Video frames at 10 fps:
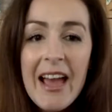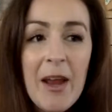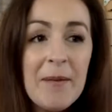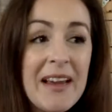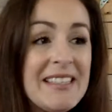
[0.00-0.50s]

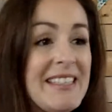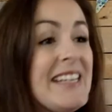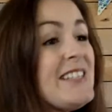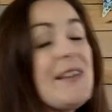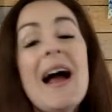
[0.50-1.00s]
and I'm going to
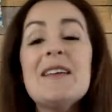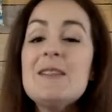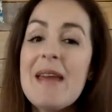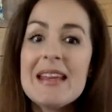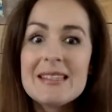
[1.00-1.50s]
teach you how
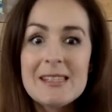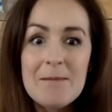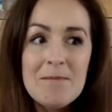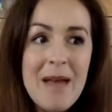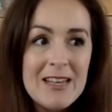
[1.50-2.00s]
to make
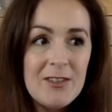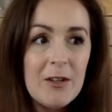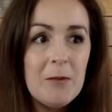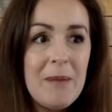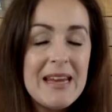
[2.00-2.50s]

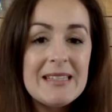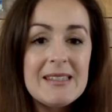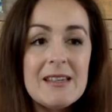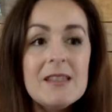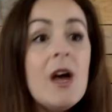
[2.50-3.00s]
symmetrical
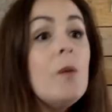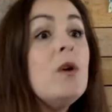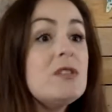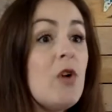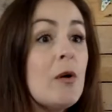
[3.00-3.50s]
pizzas.
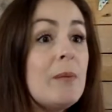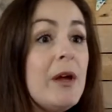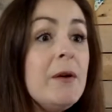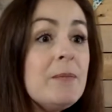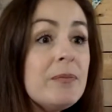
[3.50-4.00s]
What's wrong, Boo?